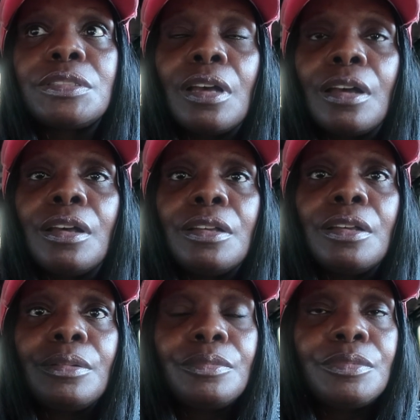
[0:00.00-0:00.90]
uh,
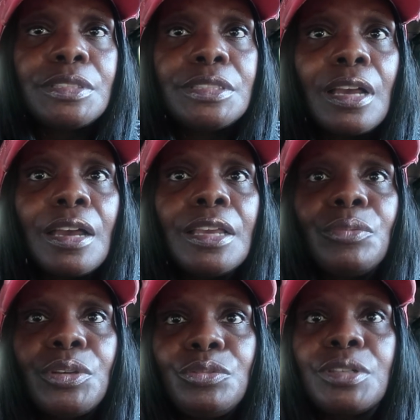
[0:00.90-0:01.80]

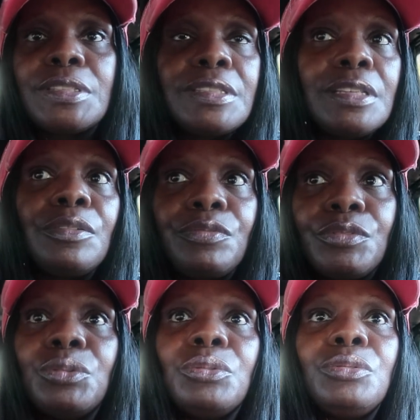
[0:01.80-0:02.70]
sign where you could see the
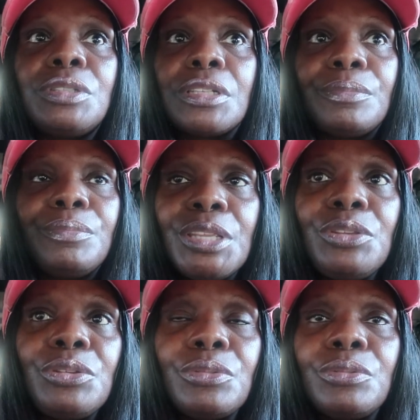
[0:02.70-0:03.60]
food, the
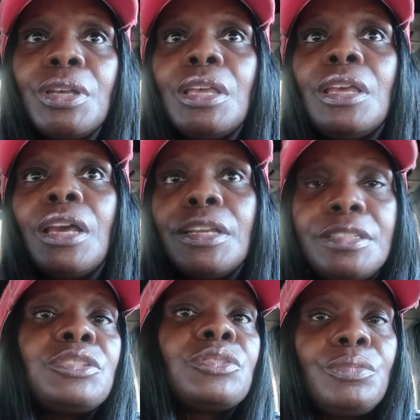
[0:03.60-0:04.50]
menu, a
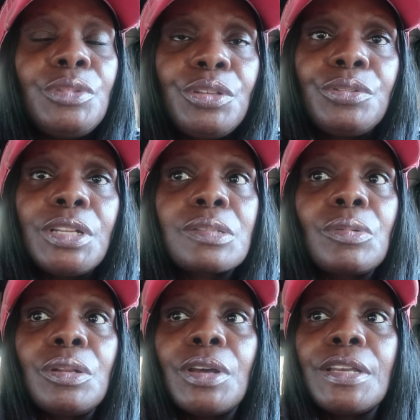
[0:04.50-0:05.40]
digital menu, that's
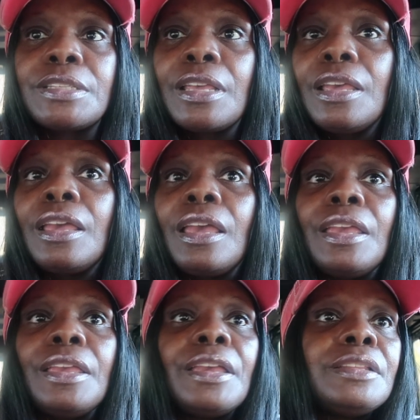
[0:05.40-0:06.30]
what it was.
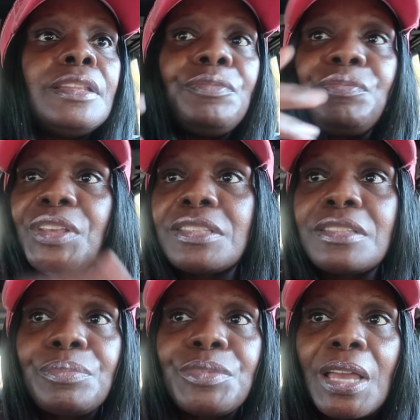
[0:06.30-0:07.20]
And he
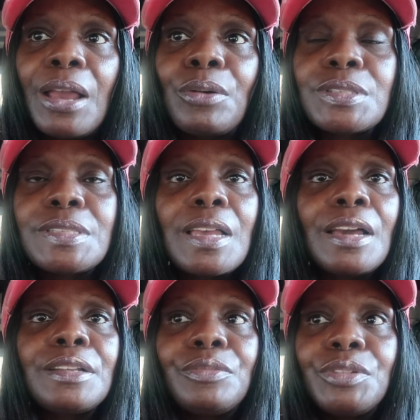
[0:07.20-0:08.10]
fixed up the
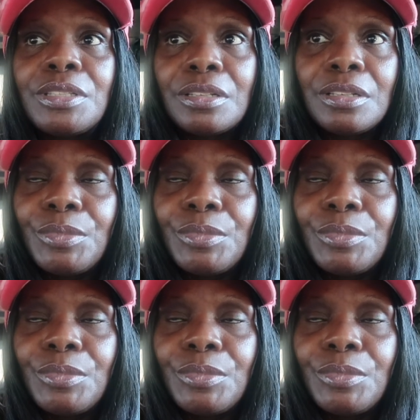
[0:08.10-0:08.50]
outside of it, the, I